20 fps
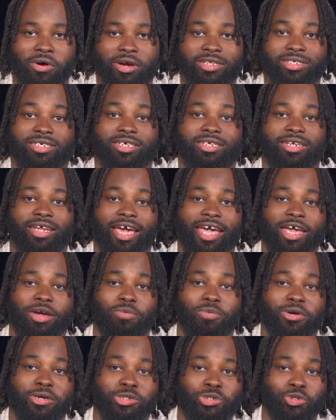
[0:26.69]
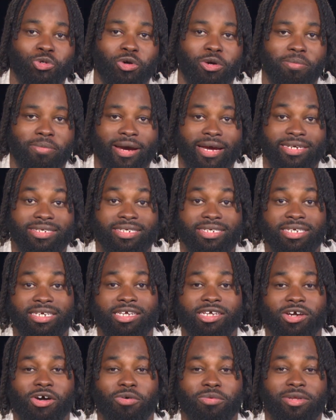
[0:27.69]
and today we are joined by
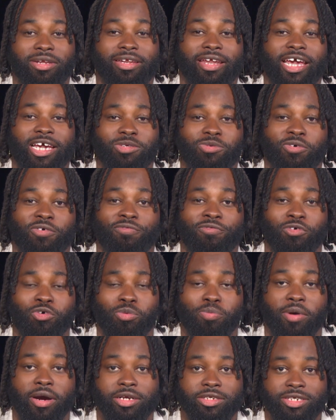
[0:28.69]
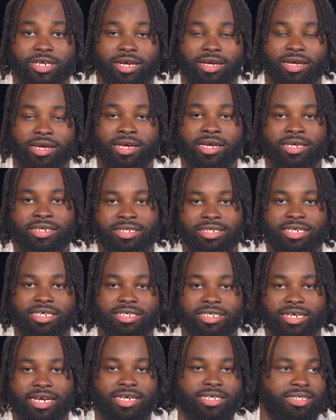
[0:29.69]
CEO of the Nashville Food Project,
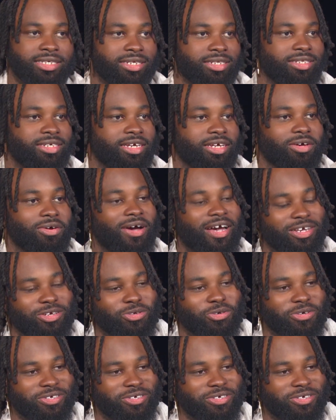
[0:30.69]
CJ Sentell. How you doing,